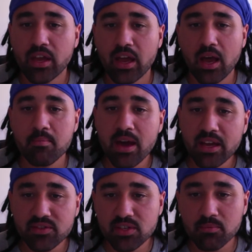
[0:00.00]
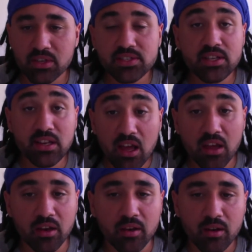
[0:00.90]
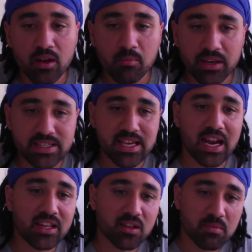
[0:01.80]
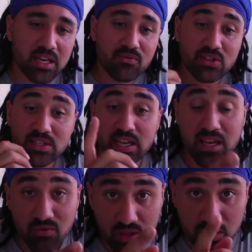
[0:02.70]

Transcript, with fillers: and may have something to learn by telling them even David,